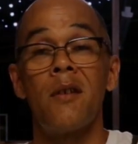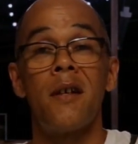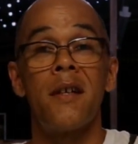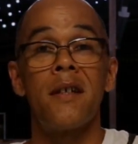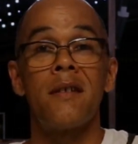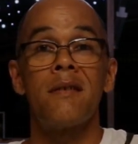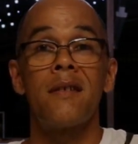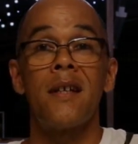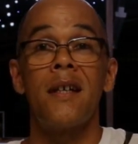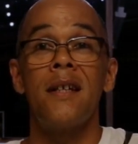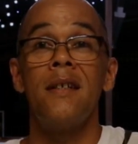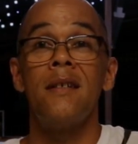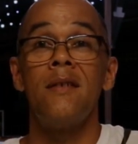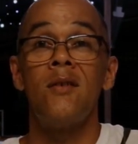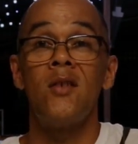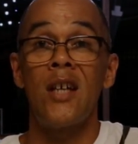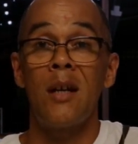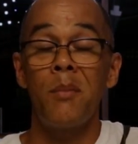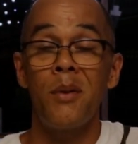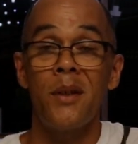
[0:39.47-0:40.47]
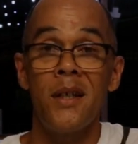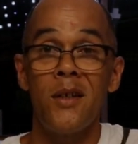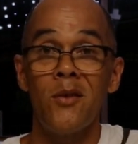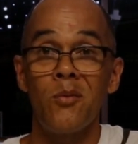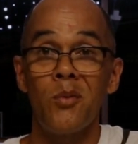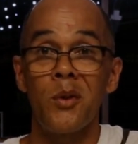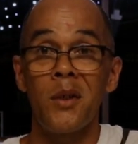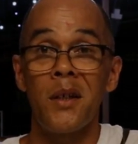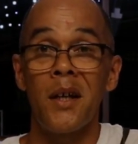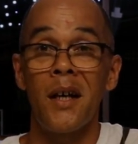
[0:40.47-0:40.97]
like say in Japanese
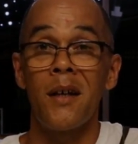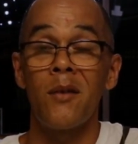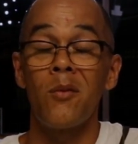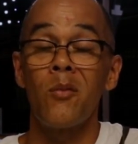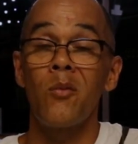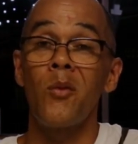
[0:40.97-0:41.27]
woodcut,